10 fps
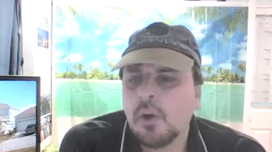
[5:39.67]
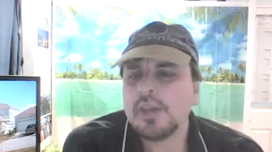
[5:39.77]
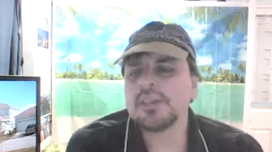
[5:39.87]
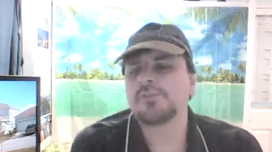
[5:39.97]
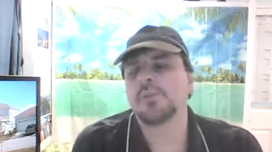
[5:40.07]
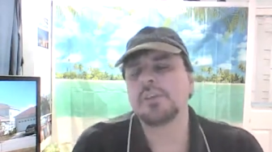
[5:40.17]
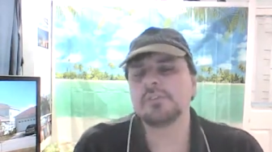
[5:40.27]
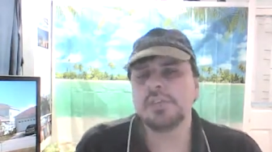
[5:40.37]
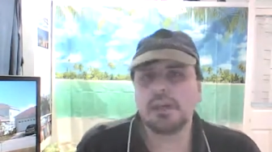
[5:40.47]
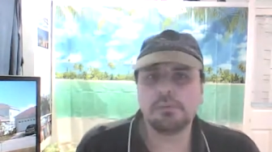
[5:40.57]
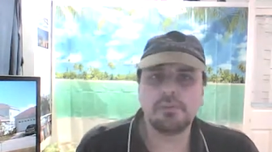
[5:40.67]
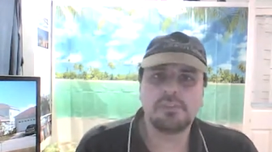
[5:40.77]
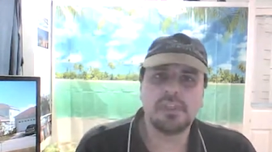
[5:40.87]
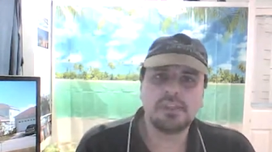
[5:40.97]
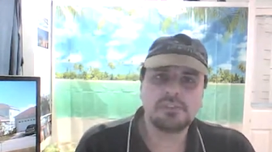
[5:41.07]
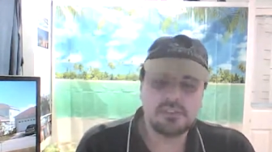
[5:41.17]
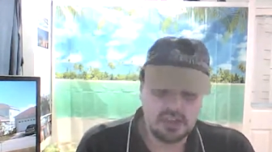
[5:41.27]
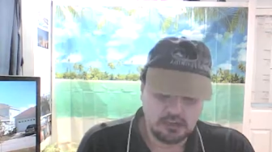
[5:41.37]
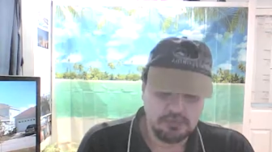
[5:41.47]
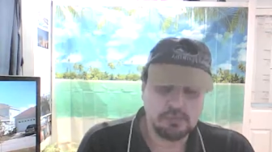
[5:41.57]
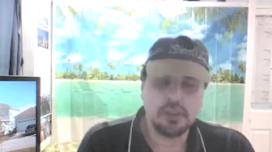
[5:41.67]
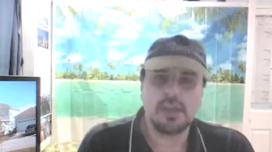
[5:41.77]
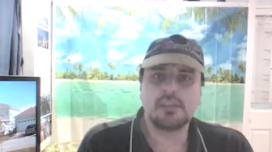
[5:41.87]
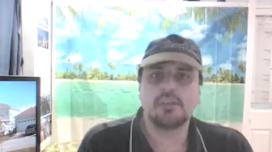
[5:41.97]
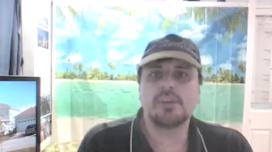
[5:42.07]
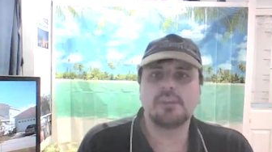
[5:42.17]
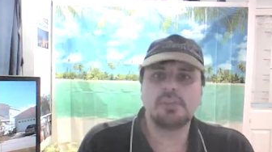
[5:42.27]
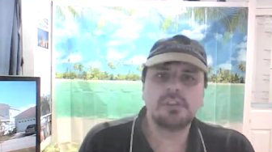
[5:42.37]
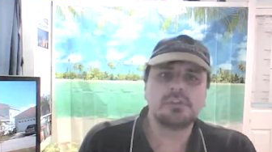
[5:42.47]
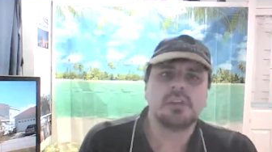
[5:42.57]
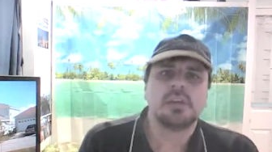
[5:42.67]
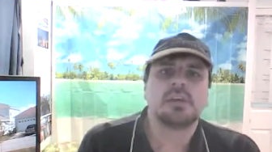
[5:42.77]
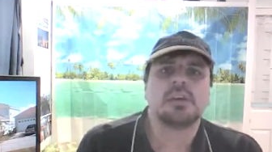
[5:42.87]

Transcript: Okay, so there's a couple of things to help you plan your evenings.